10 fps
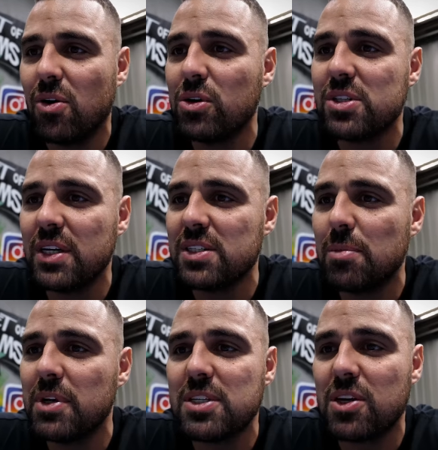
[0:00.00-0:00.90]
Honestly, some
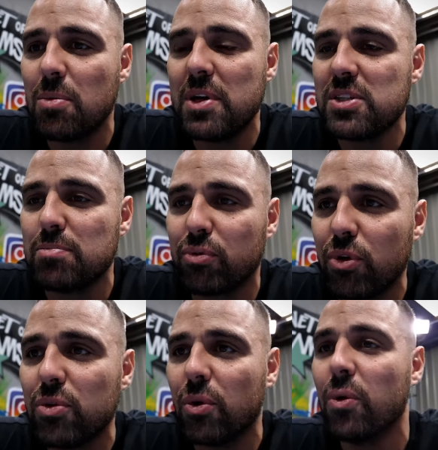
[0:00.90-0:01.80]
of these comments are
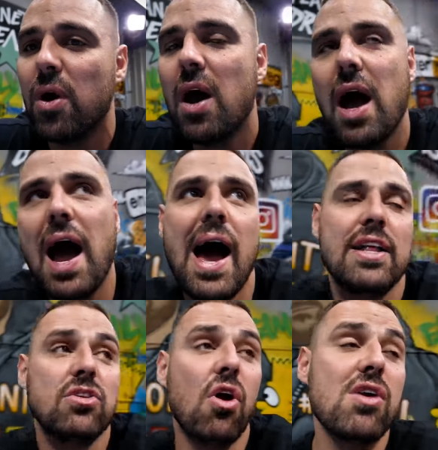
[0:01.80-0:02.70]
brutal.
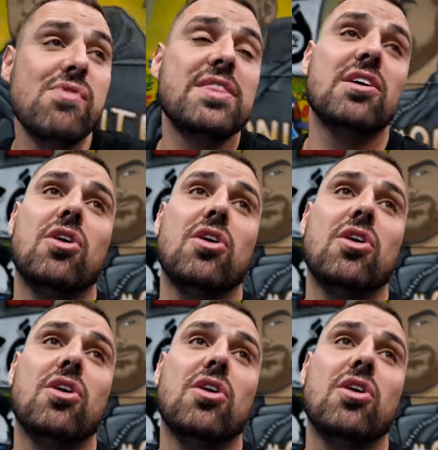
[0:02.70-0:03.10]
And I read the